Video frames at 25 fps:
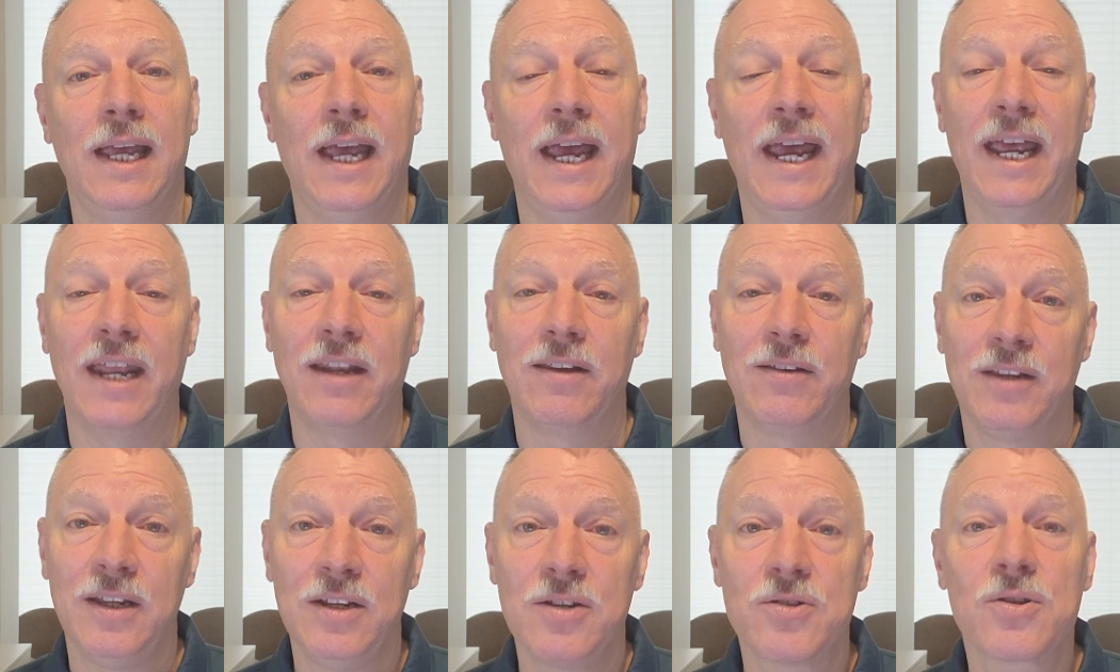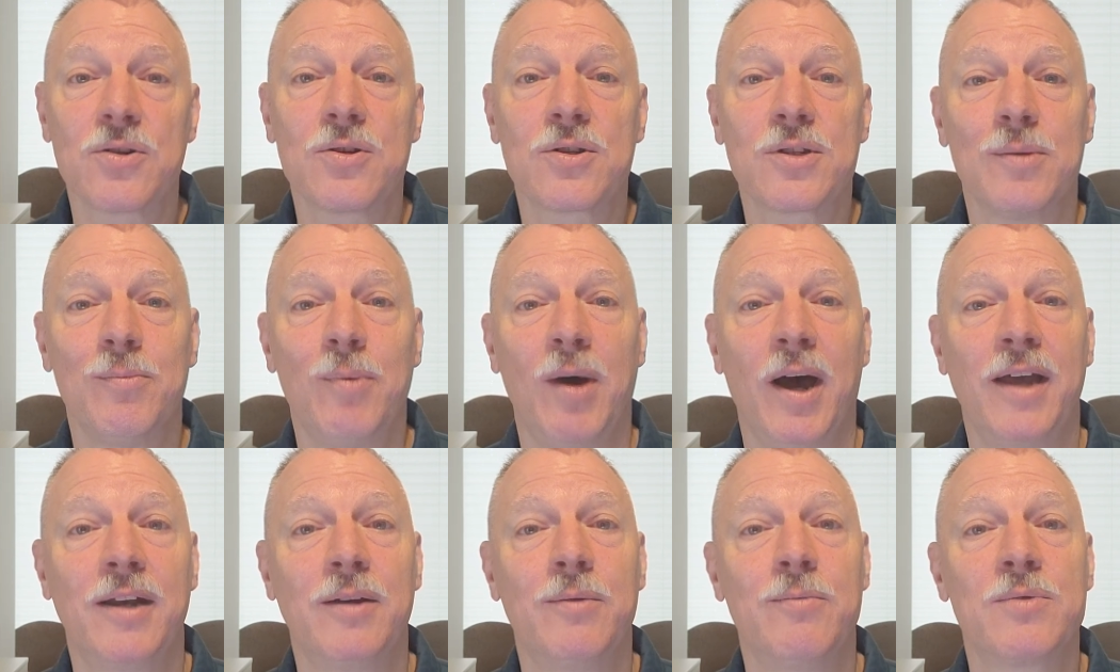And these are some
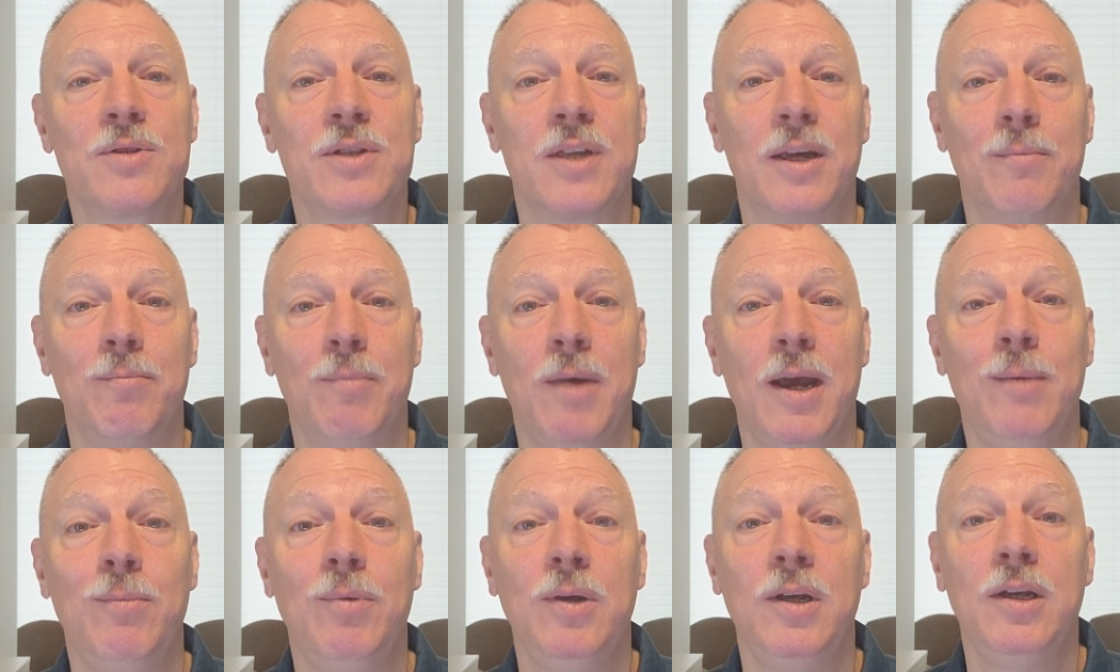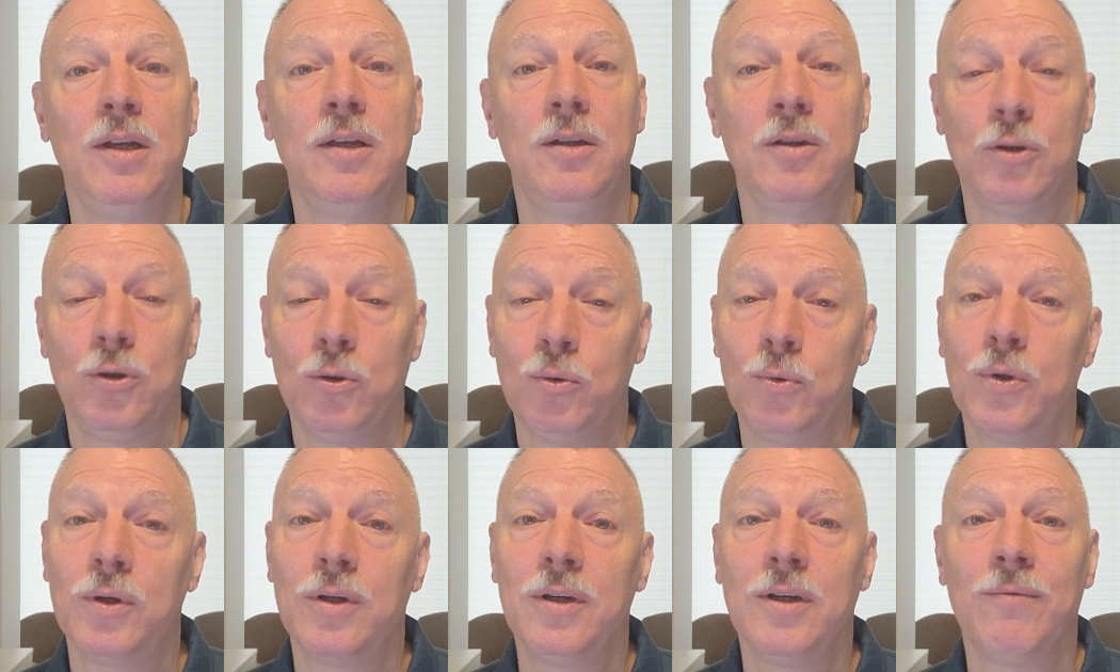items that maybe
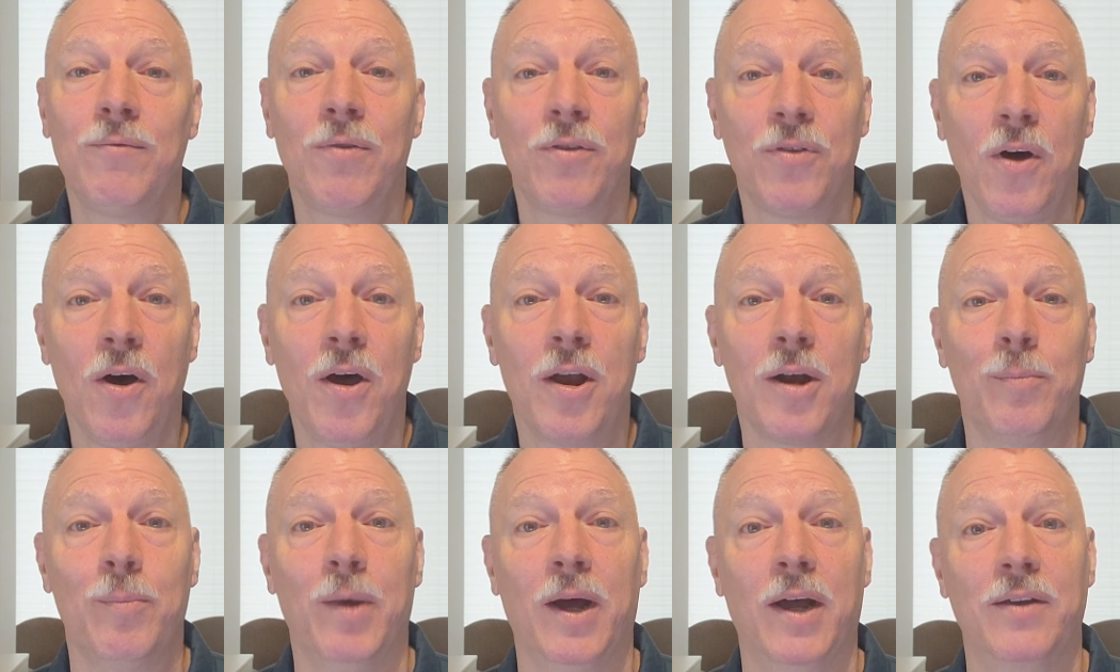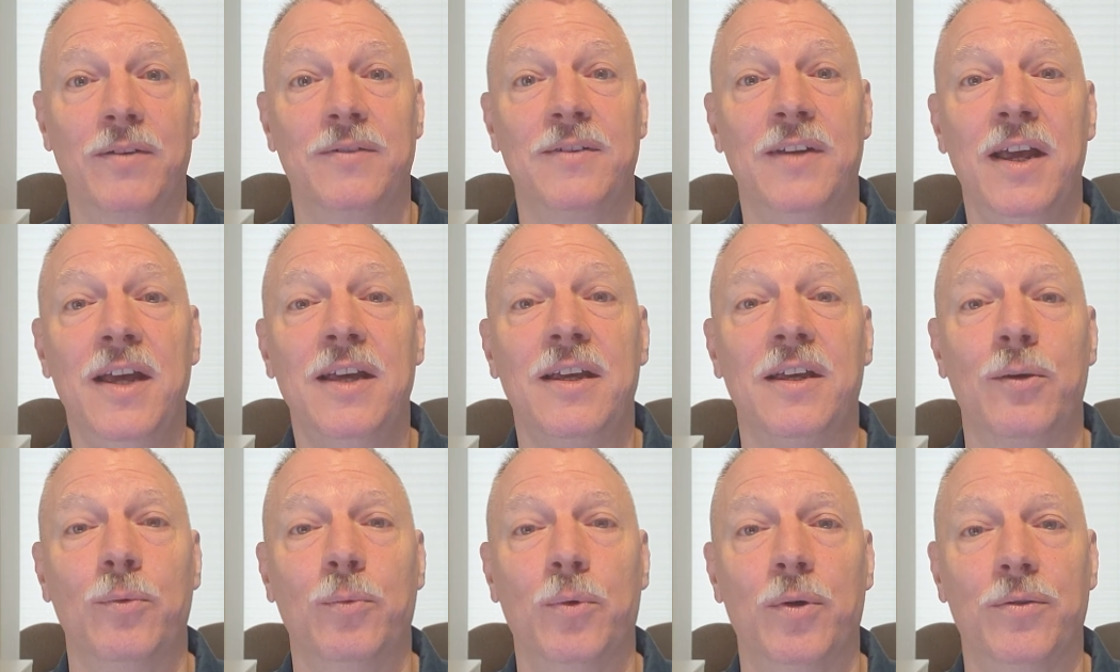you wouldn't have thought about
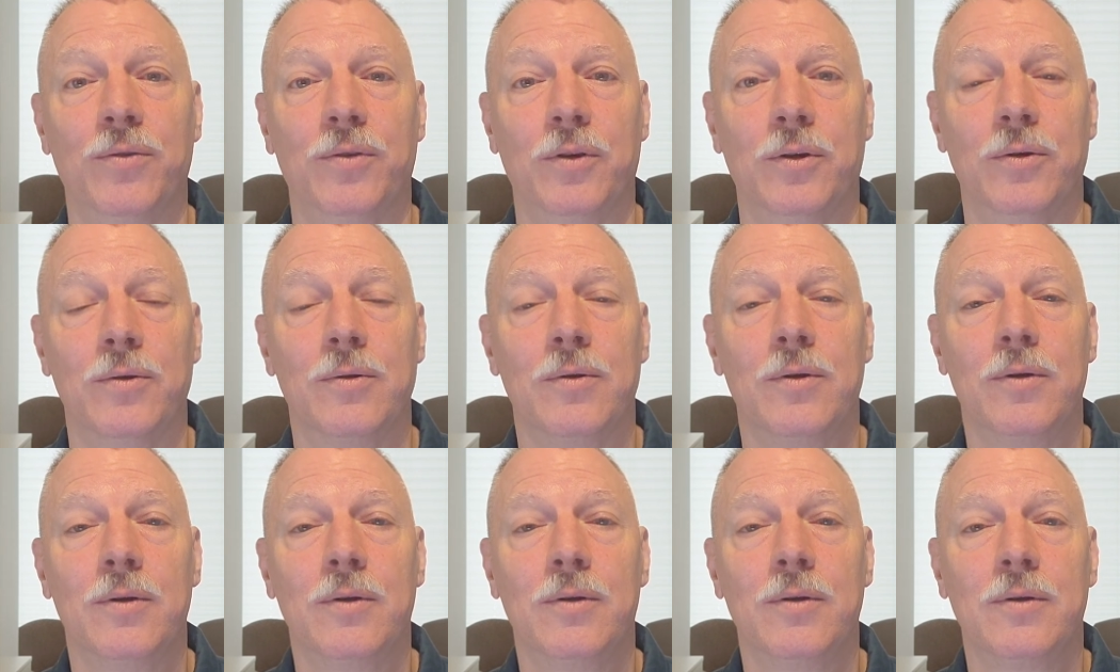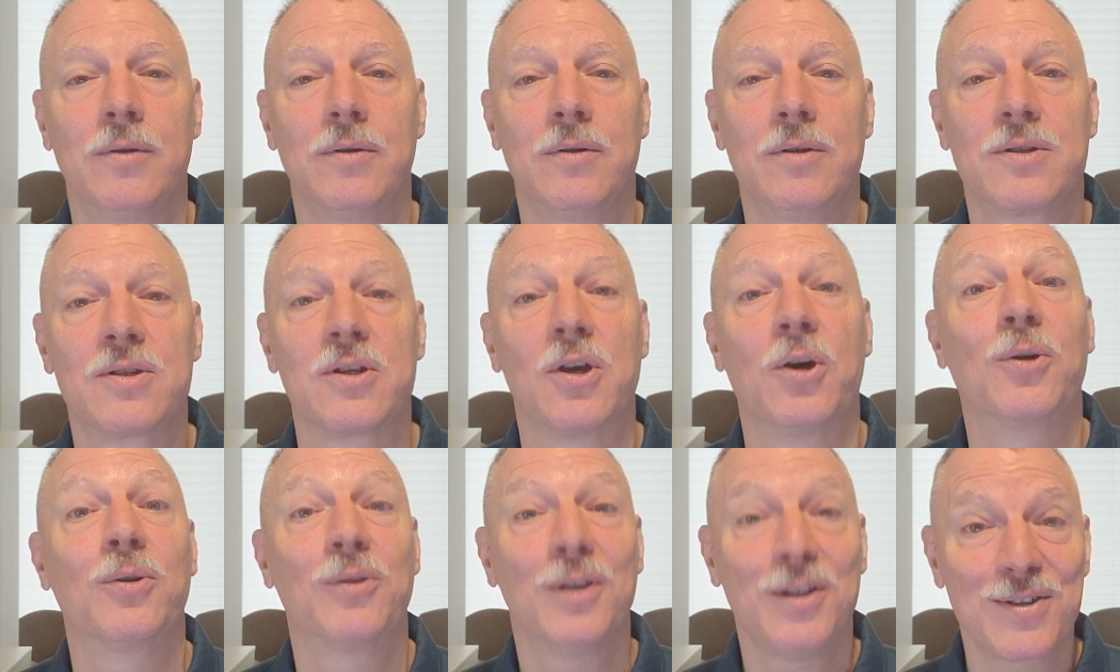taking with you.
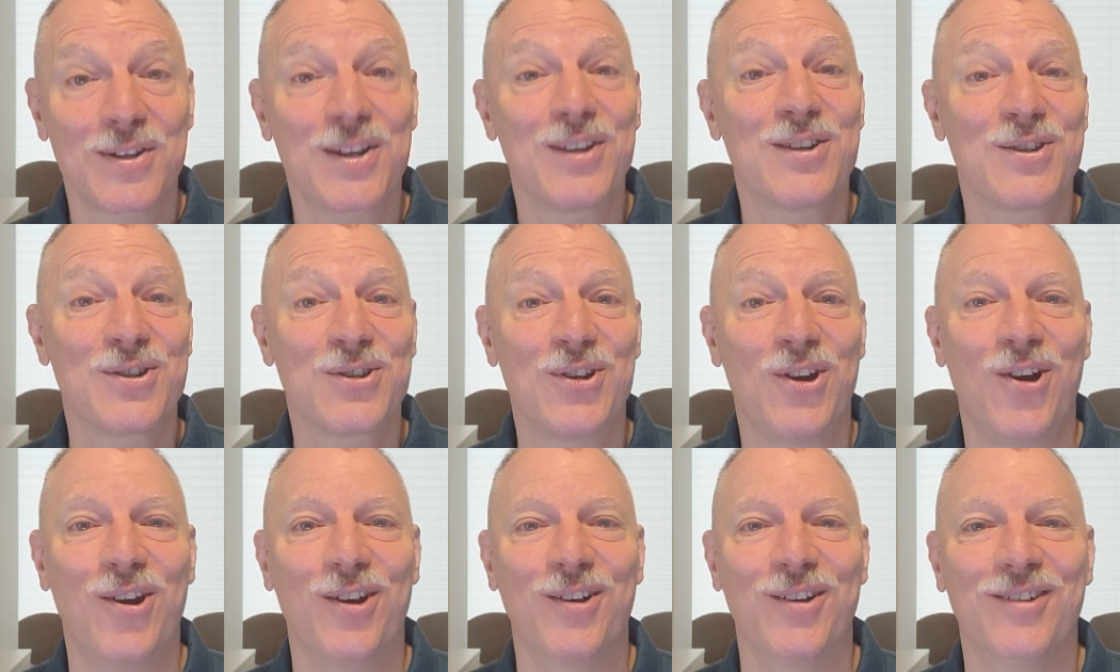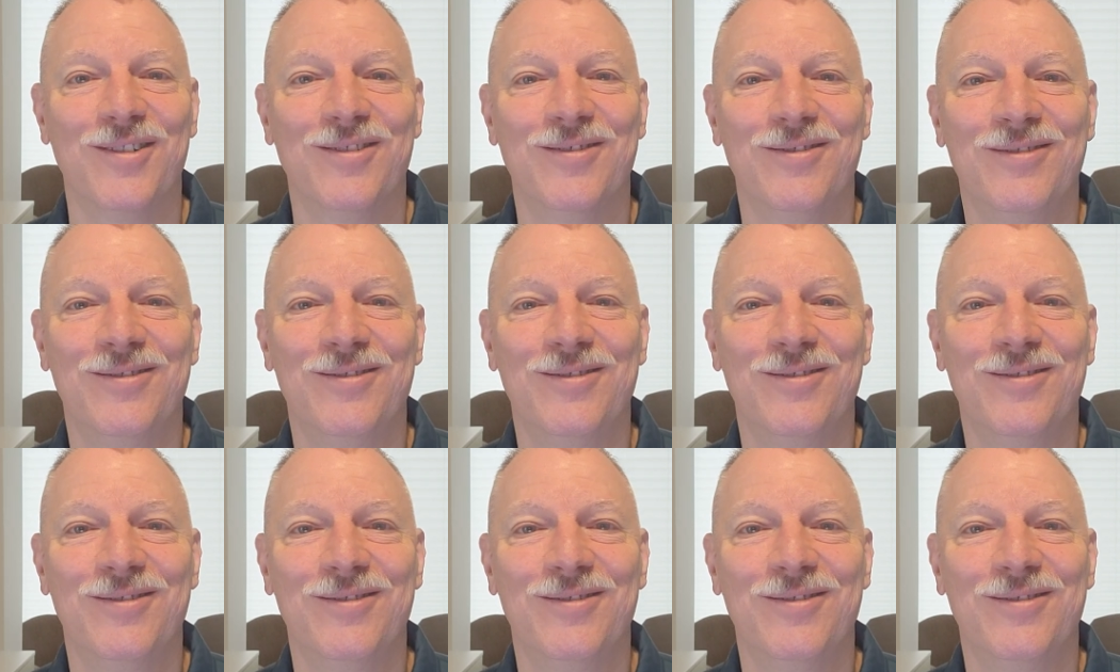So let's get started.